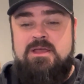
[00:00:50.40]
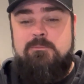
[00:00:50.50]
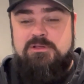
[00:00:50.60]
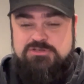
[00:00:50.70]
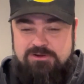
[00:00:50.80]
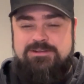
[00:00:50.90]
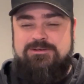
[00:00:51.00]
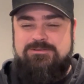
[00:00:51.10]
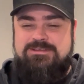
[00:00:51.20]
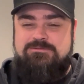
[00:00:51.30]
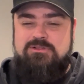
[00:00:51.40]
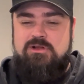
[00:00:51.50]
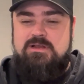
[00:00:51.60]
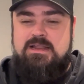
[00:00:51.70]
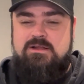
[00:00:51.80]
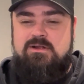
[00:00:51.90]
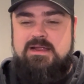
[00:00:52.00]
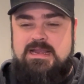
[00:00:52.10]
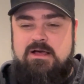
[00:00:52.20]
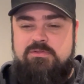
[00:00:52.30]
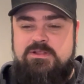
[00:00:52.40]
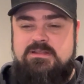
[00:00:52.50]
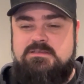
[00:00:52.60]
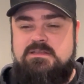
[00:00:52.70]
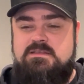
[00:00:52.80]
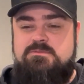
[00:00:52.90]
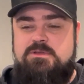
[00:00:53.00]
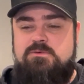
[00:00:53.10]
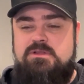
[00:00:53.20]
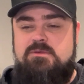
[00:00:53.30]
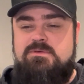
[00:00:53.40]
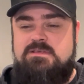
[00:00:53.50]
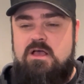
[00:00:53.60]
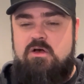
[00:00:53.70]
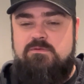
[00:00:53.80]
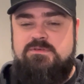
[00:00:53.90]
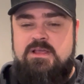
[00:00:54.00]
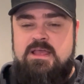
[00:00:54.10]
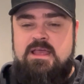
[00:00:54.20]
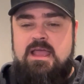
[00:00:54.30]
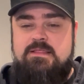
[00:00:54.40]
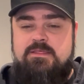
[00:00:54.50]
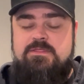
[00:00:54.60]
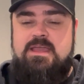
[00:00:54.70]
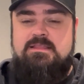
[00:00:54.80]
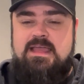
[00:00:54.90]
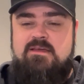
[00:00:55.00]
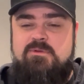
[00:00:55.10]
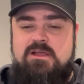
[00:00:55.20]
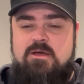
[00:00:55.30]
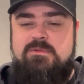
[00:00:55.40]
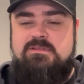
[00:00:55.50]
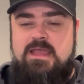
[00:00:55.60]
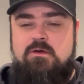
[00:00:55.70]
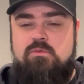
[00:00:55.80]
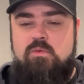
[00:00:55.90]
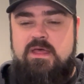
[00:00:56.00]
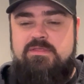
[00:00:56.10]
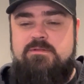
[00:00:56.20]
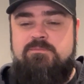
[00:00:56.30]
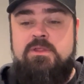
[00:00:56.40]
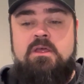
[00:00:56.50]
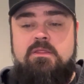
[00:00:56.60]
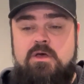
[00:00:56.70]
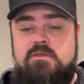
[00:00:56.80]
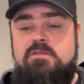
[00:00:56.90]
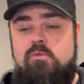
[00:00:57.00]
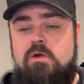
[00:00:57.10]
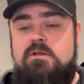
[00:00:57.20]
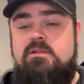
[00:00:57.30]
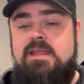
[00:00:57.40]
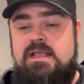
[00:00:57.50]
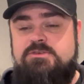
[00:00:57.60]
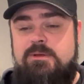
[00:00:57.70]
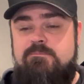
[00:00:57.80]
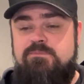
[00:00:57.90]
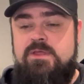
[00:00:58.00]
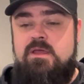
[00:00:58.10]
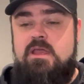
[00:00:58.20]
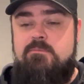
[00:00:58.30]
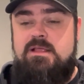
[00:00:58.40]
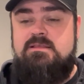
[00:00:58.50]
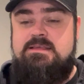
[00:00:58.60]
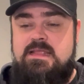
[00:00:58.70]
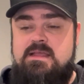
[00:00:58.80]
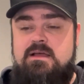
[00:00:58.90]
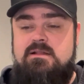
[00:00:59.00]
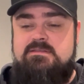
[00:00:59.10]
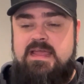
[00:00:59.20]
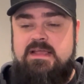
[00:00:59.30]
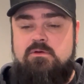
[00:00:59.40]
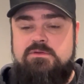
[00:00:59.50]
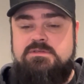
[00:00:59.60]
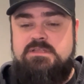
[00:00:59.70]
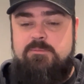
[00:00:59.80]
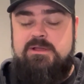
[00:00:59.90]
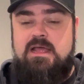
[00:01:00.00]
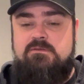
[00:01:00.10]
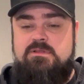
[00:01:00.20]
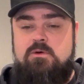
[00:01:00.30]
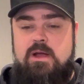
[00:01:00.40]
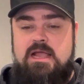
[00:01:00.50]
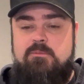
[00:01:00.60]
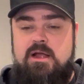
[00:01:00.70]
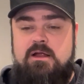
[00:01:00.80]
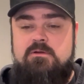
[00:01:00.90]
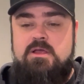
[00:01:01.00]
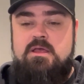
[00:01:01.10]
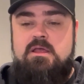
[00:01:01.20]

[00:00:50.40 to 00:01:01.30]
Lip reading: Mature adults have learned how to create healthy distance between themselves and the thing they have become entangled with. Thus the word detachment. It means getting untangled, stepping out of the quagmire.